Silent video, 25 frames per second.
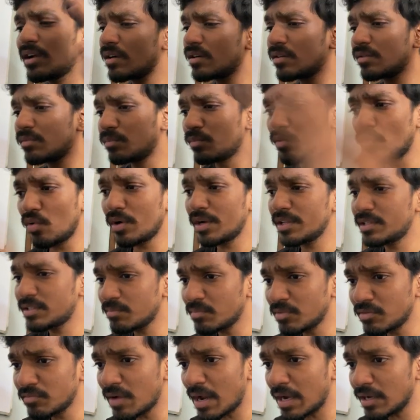uh, more
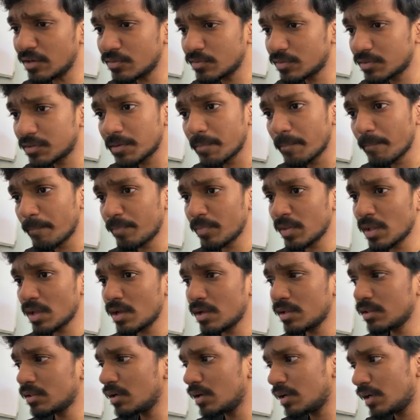decimal values
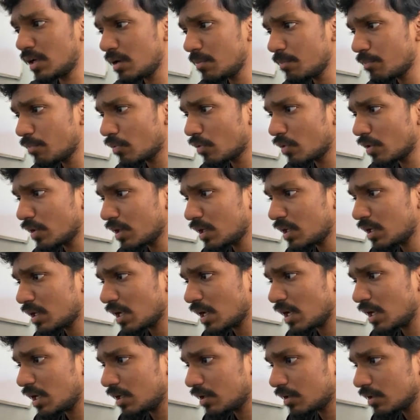
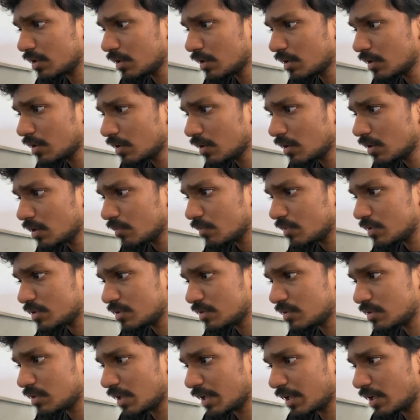13.8 which
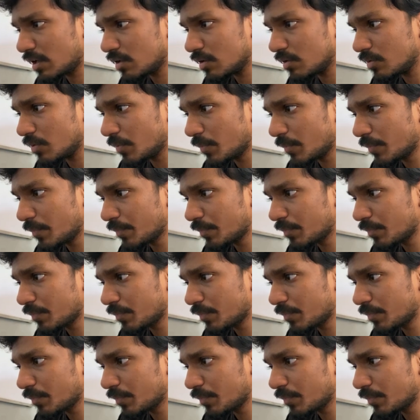is like your